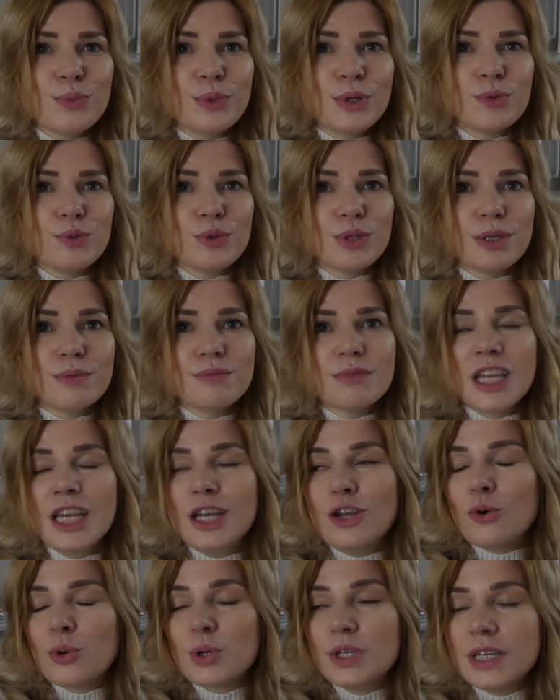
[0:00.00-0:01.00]
when we're
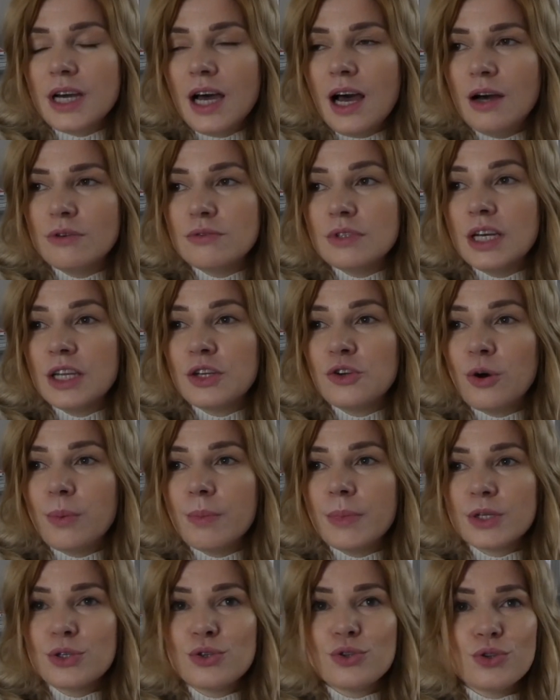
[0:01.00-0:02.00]
in lockdown, not
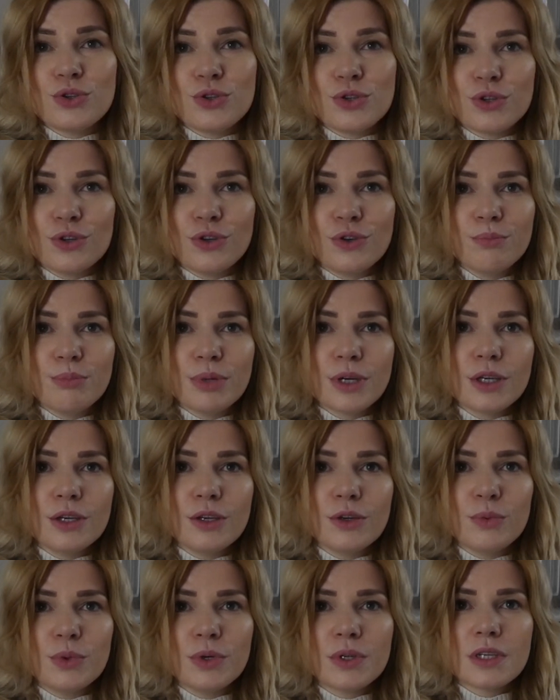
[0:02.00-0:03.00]
much to do, but
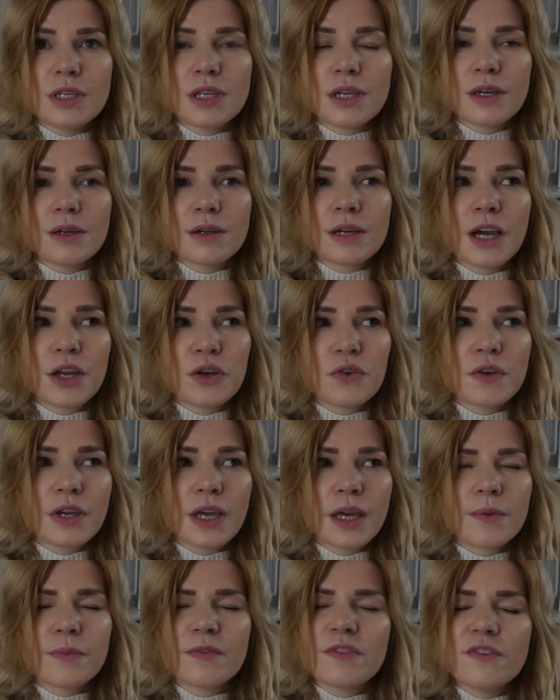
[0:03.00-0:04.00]
you want to kind of
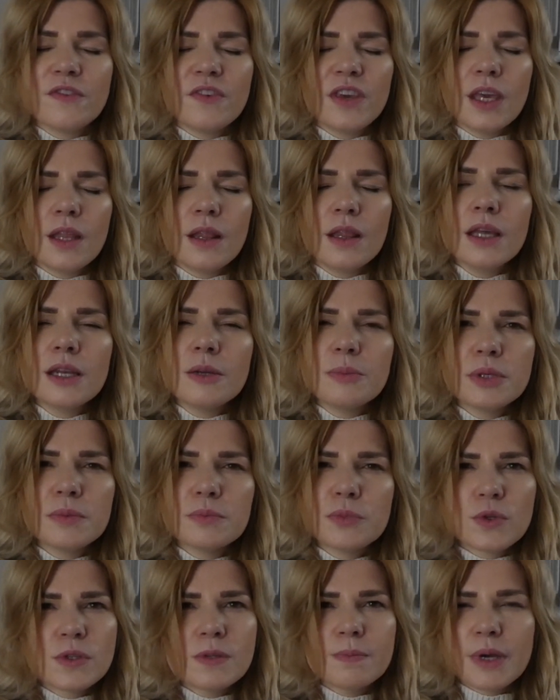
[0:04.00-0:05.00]
feel a little bit
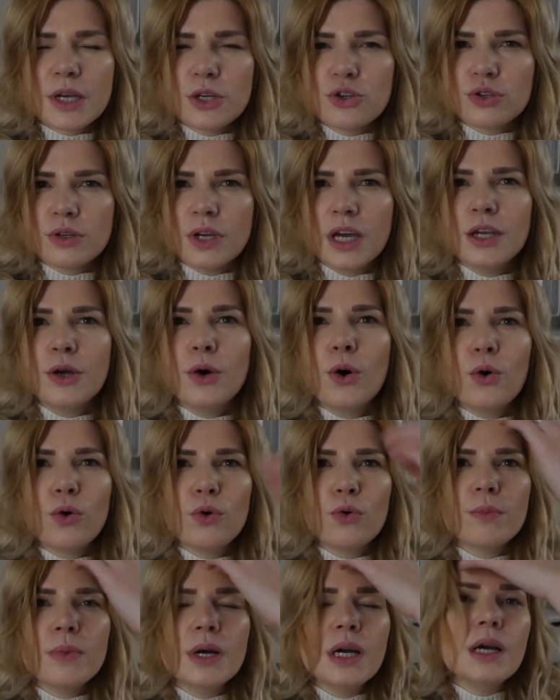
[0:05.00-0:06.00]
more special at
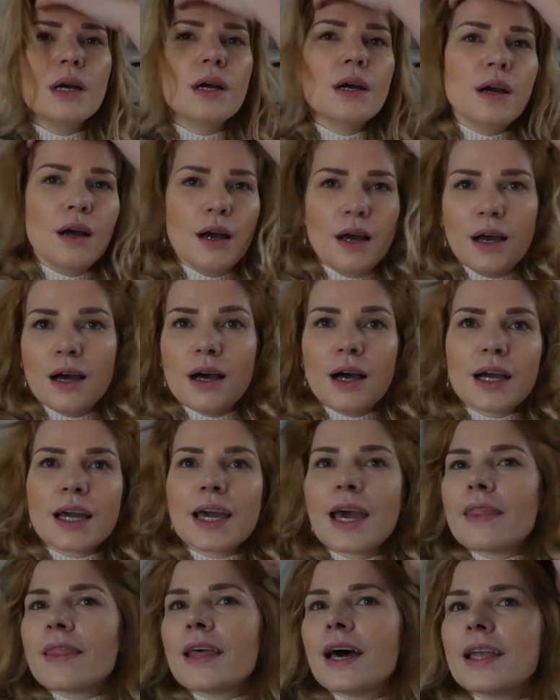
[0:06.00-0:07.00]
home,
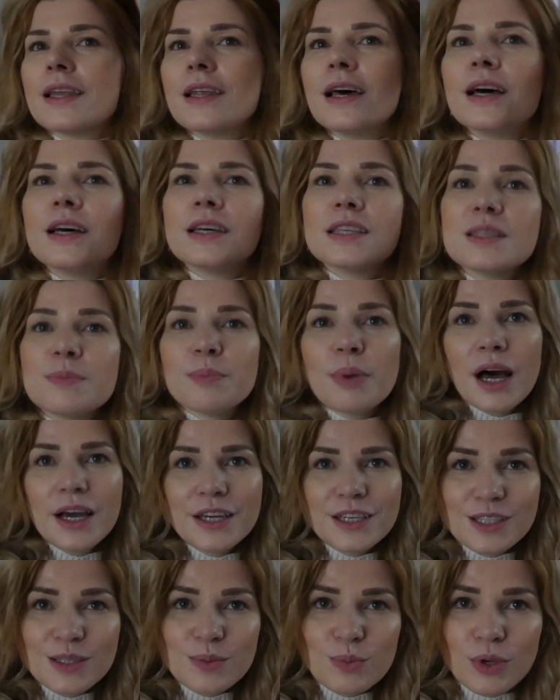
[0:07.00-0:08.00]
get that spa
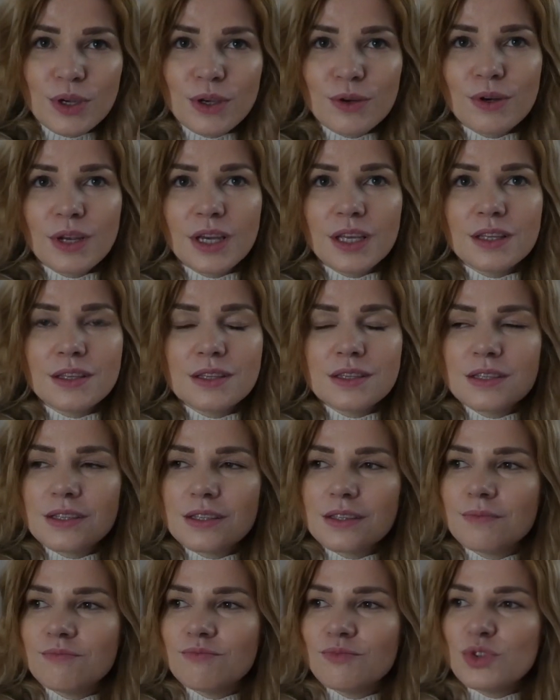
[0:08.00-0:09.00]

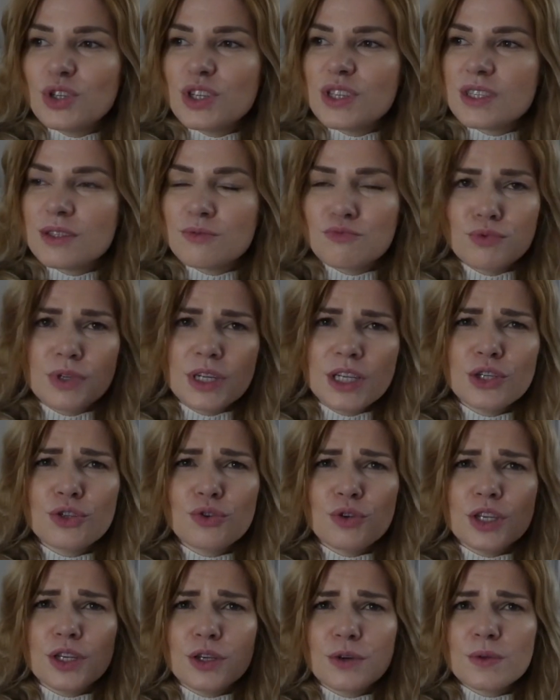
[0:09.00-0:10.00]
experience, just really
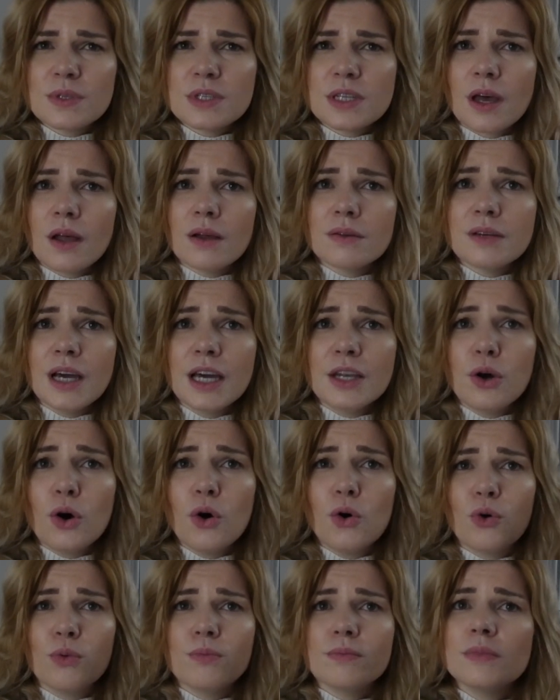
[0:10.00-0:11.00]
treat yourself at
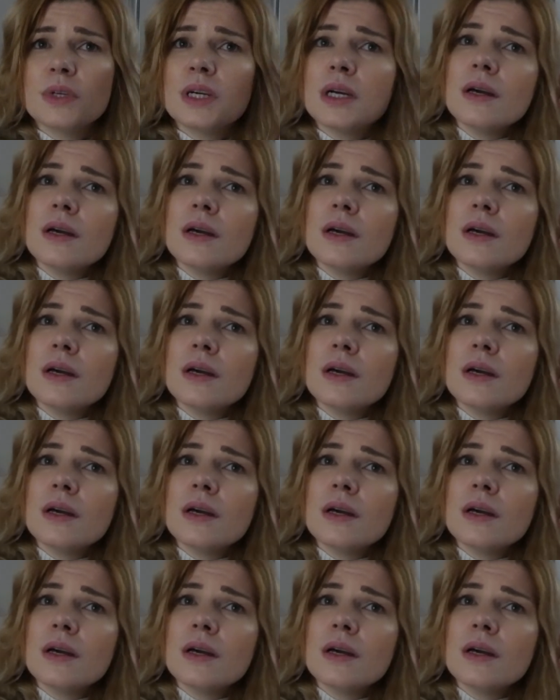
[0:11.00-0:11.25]
home.